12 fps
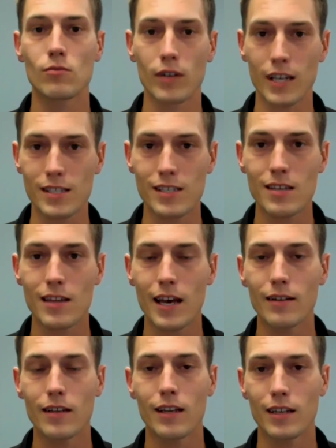when I see
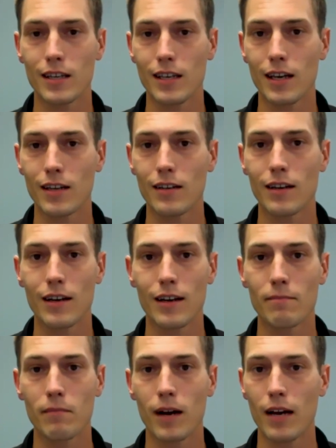that. And again,
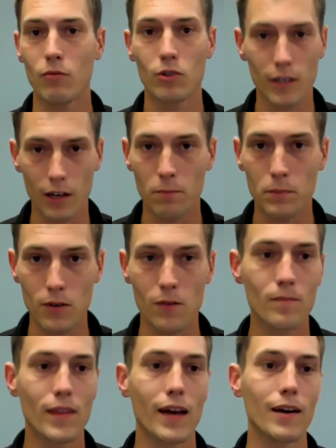I will help you.
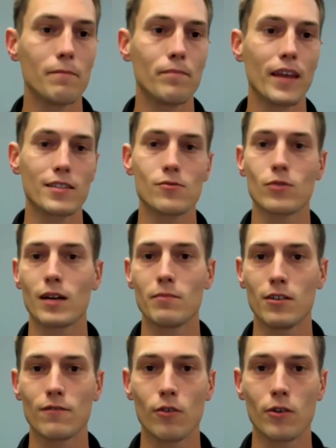That's what I'm
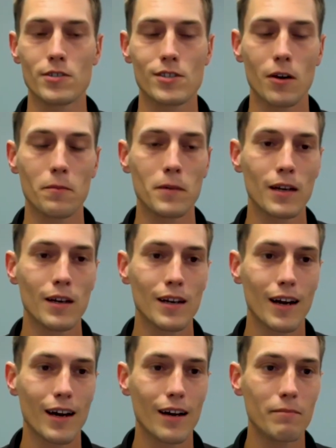here for. So
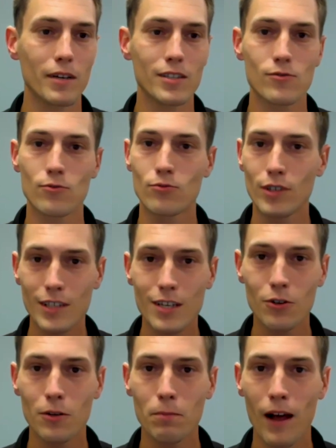it's a really
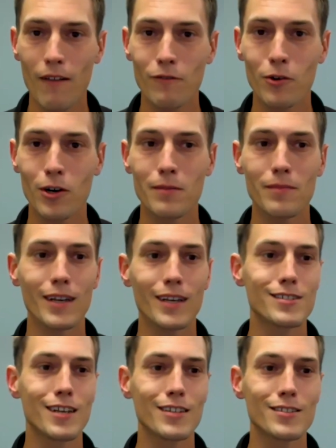cool platform.
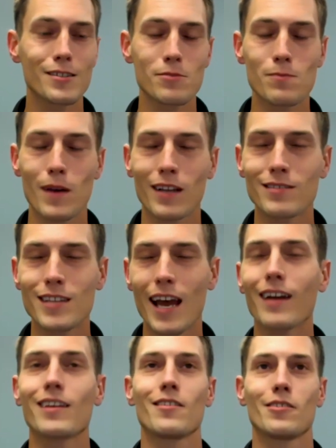It's done some
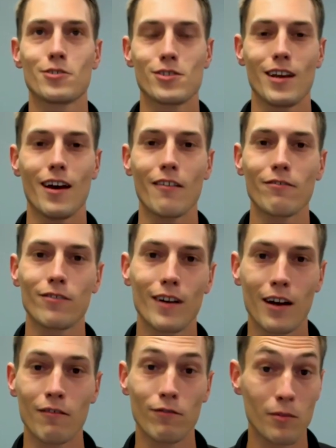spectacular stuff
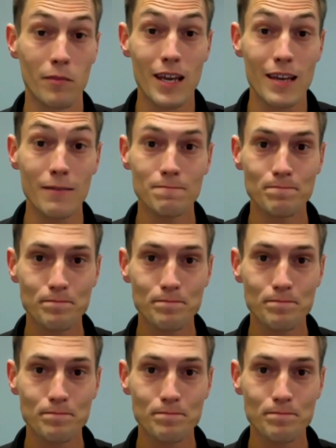for me